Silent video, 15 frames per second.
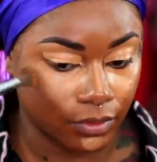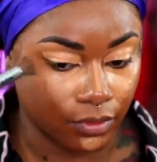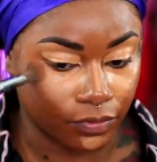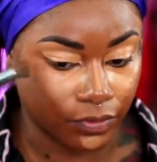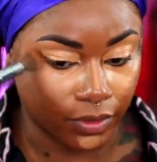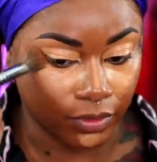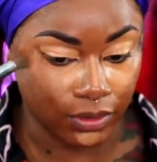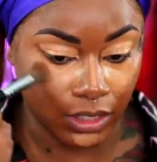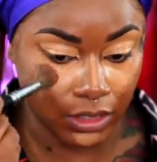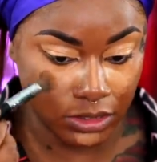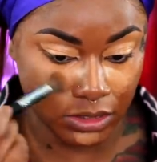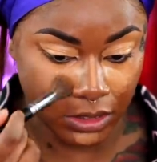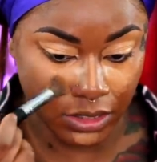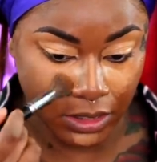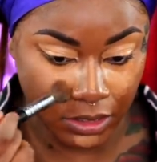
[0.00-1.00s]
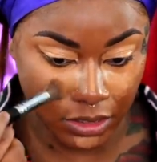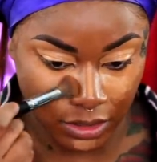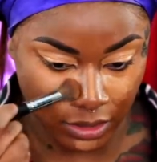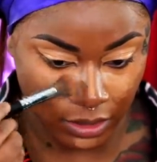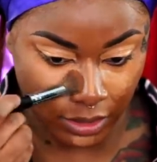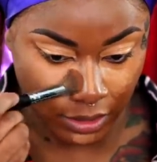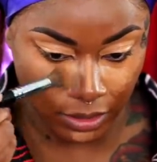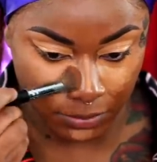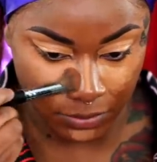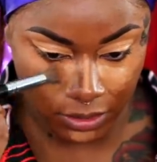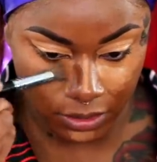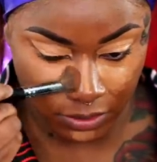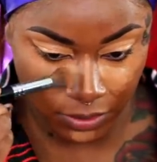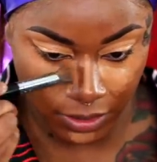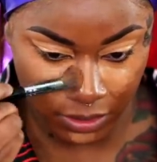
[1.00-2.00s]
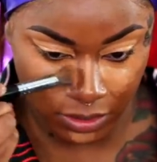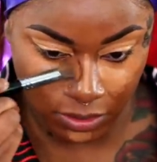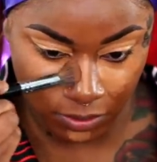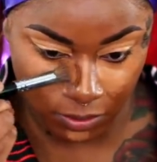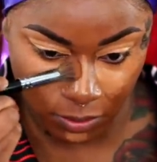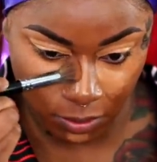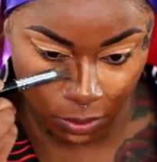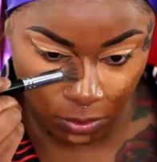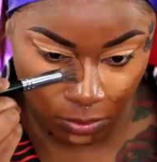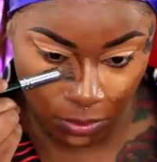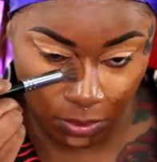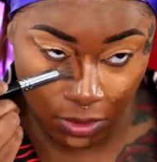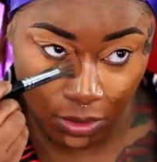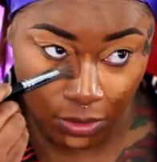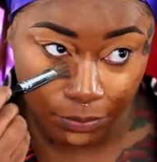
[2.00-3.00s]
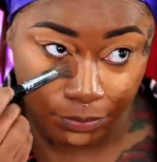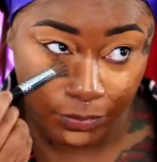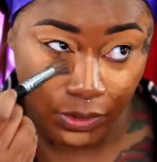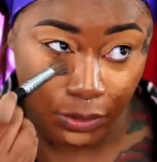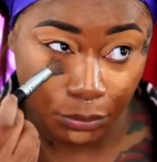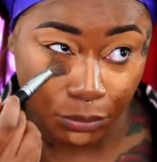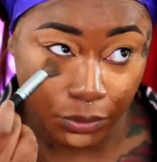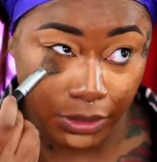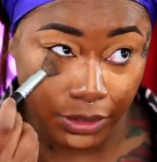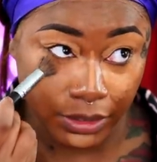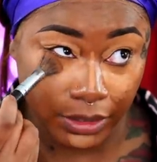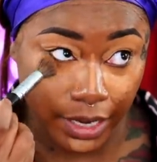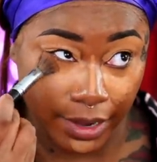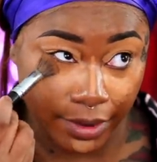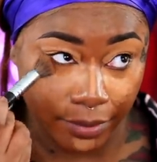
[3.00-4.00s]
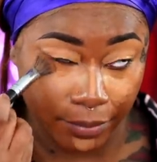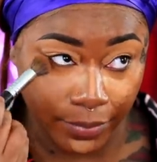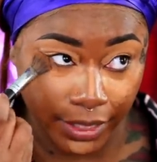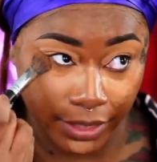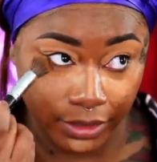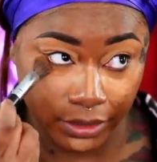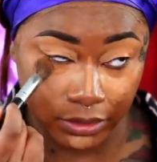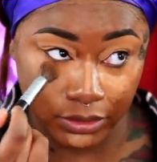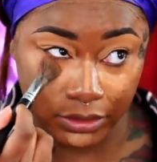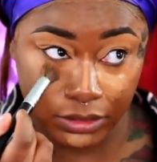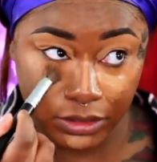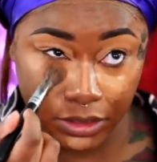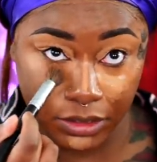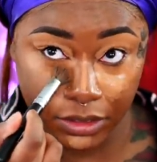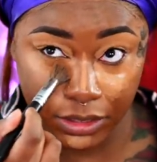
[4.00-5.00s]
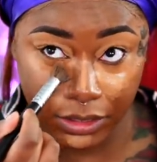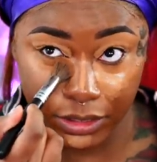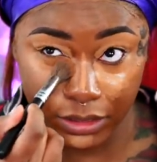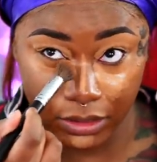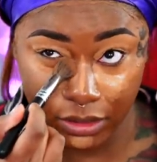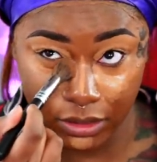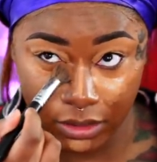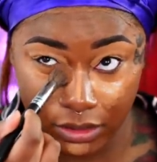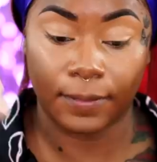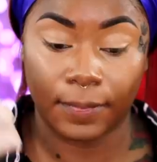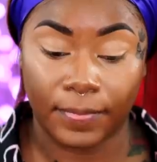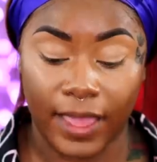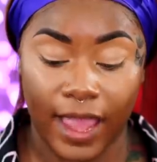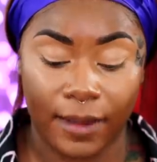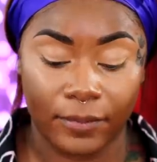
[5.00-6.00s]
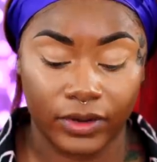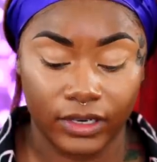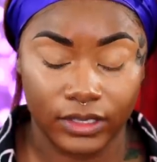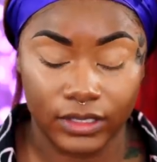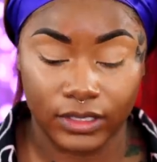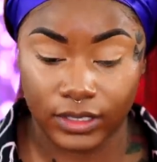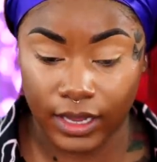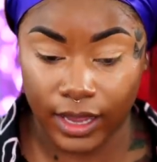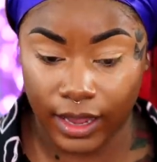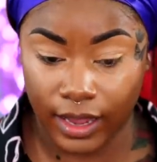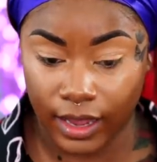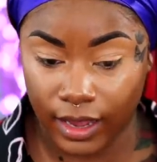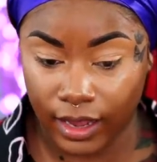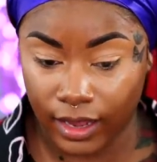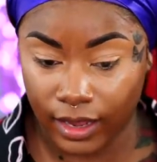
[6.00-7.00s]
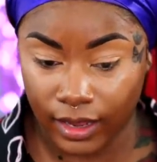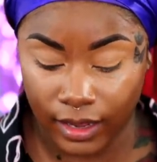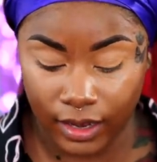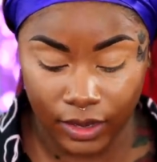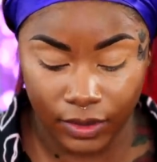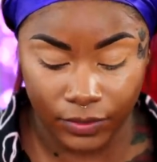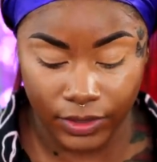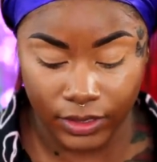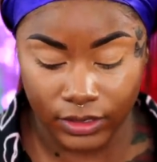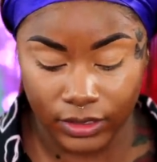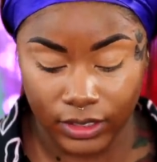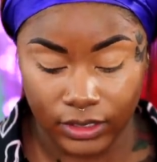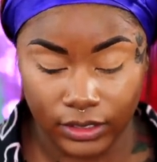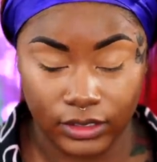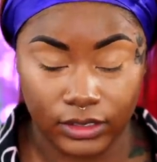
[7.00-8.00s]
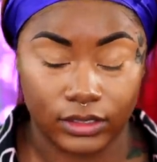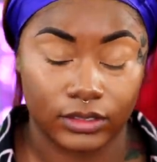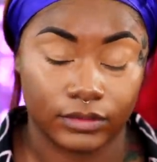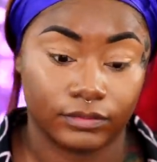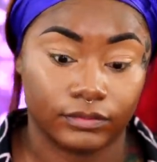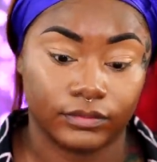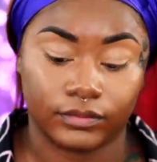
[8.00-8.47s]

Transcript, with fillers: the foundation, and I'm just going to blend out my concealer. Now I'm going to take, what is this?